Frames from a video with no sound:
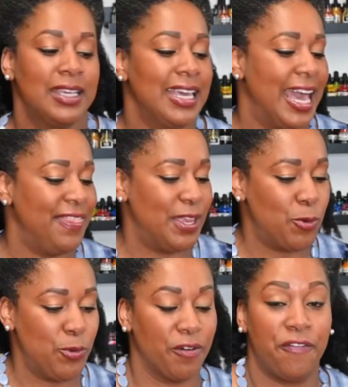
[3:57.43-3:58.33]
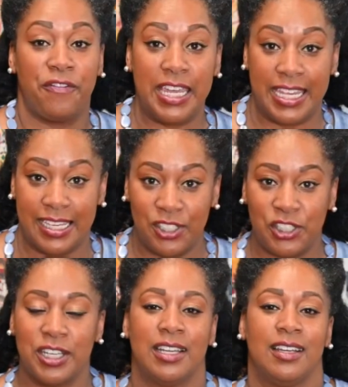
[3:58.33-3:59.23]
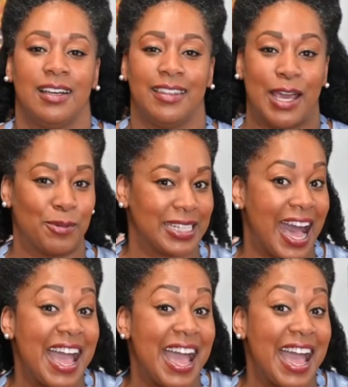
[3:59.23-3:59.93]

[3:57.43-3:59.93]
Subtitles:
And then we will finish, that was I and